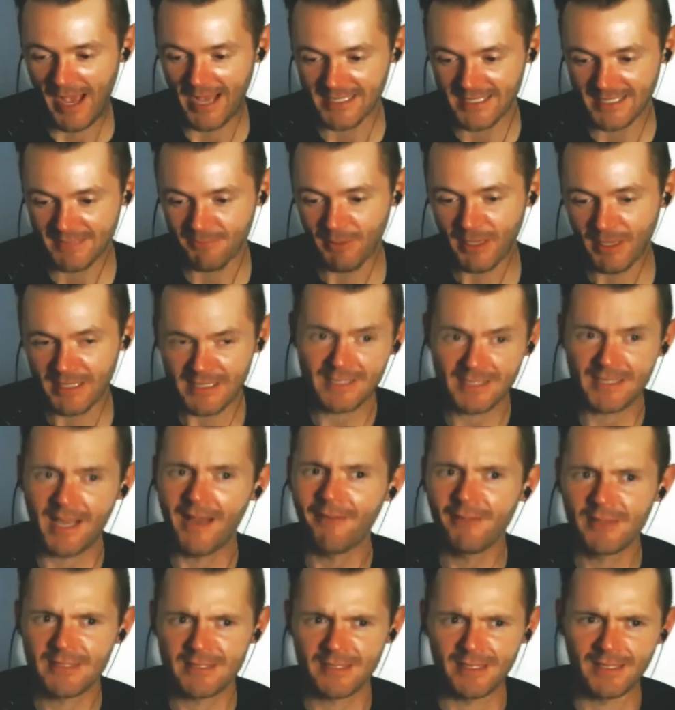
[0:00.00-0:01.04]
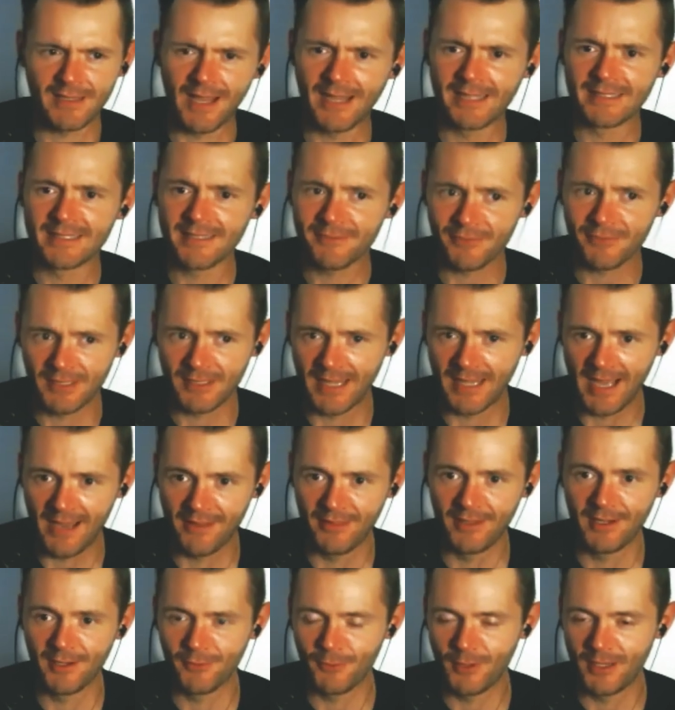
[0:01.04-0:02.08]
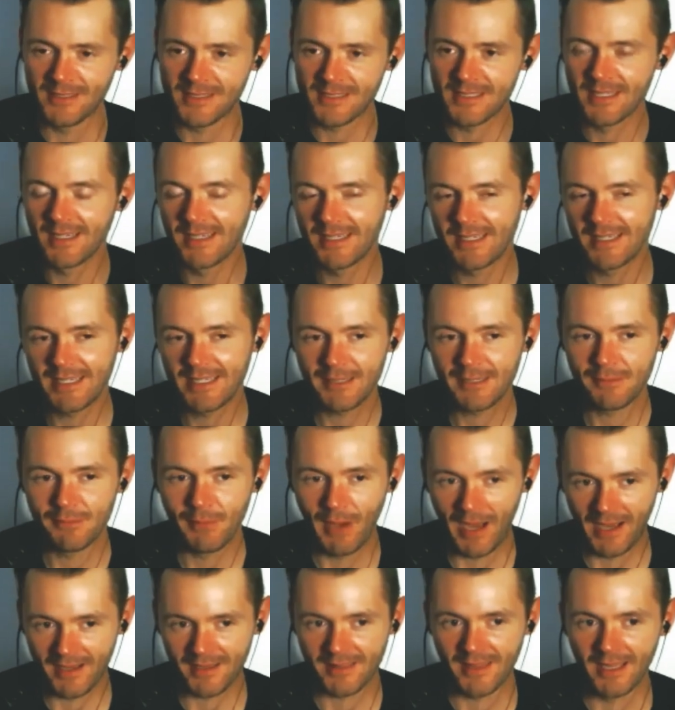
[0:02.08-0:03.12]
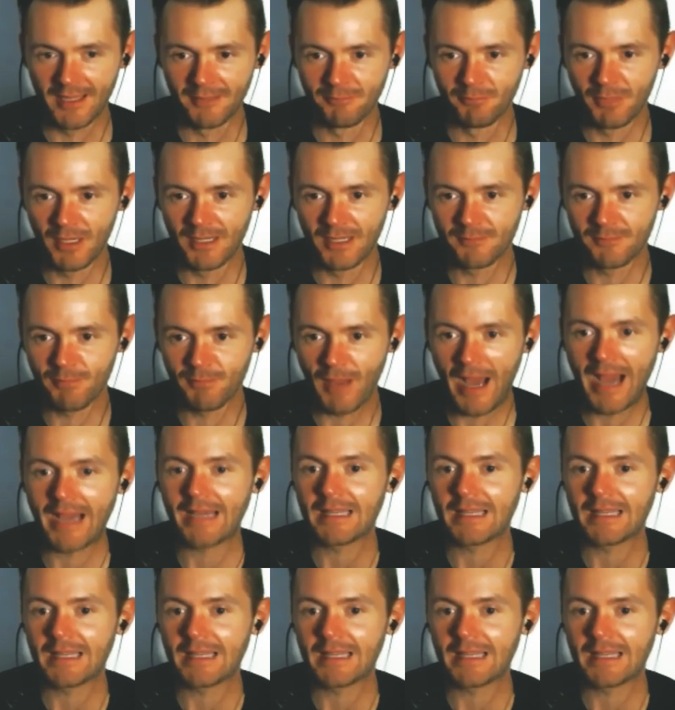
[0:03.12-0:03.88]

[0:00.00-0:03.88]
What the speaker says: past, because it's obviously a lot different now than it was back then. But back